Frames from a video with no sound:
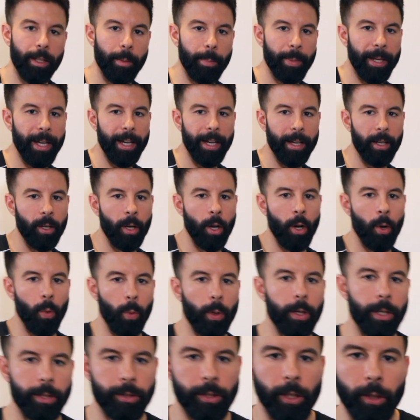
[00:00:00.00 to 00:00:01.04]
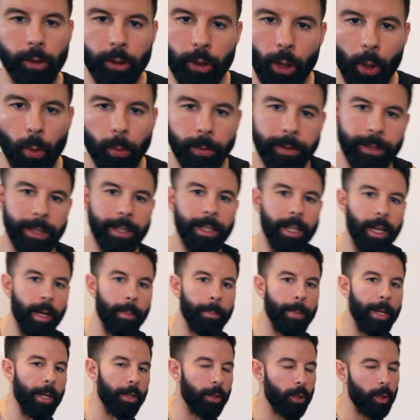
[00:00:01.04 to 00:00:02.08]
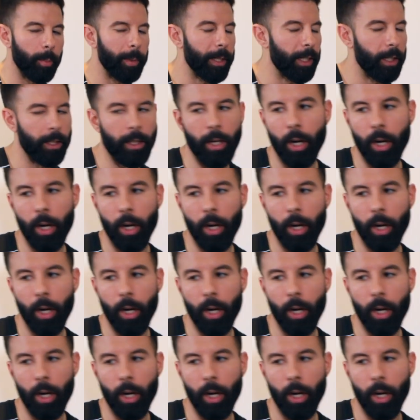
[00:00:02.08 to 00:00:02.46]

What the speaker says: the pan, we're gonna start toasting up a little bit of